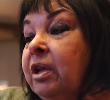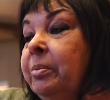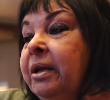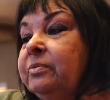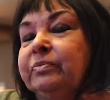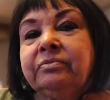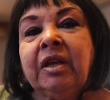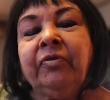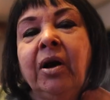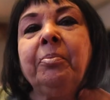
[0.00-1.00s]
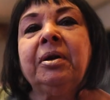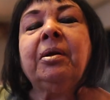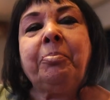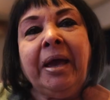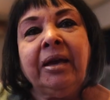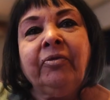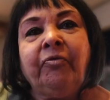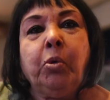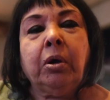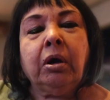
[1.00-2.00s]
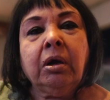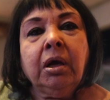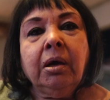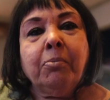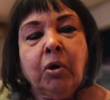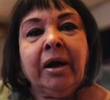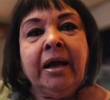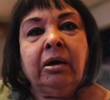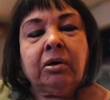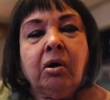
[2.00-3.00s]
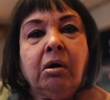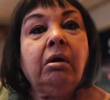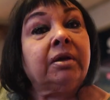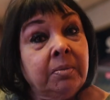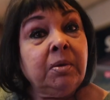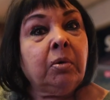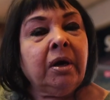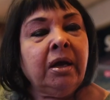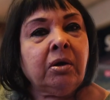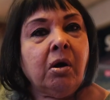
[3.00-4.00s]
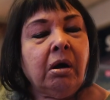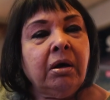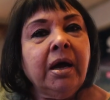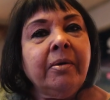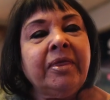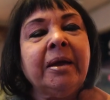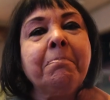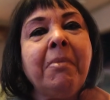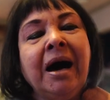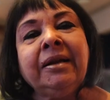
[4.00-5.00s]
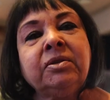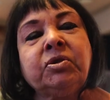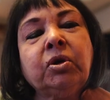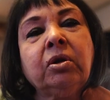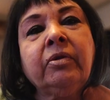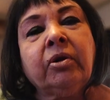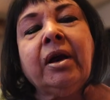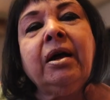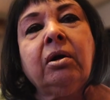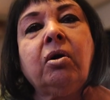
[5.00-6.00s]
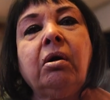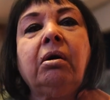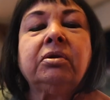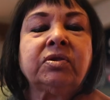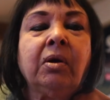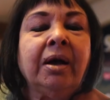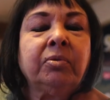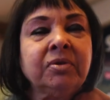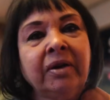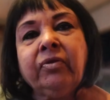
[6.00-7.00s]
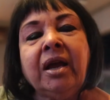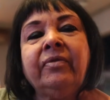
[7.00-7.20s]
I mean, if I'm gonna pay for more alcohol, give me more alcohol. They monitor their alcohol. So I will never